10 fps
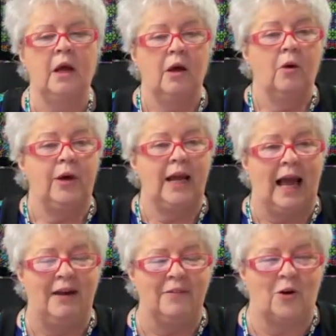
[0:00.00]
We
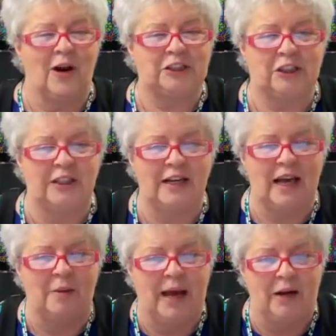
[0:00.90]
have a question
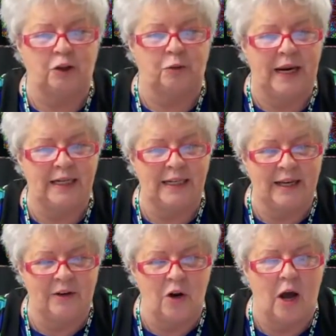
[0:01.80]
about trading
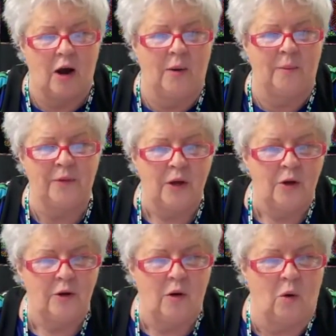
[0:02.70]
in um,
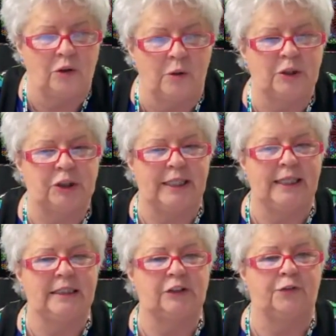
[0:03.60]
older
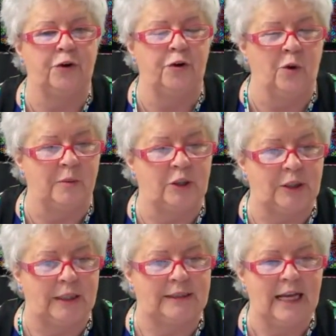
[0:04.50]
machines for newer
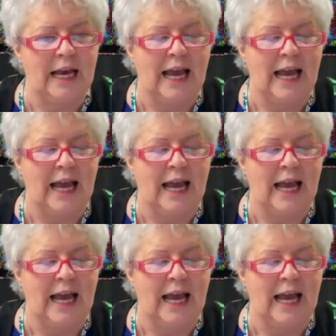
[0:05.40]
machines.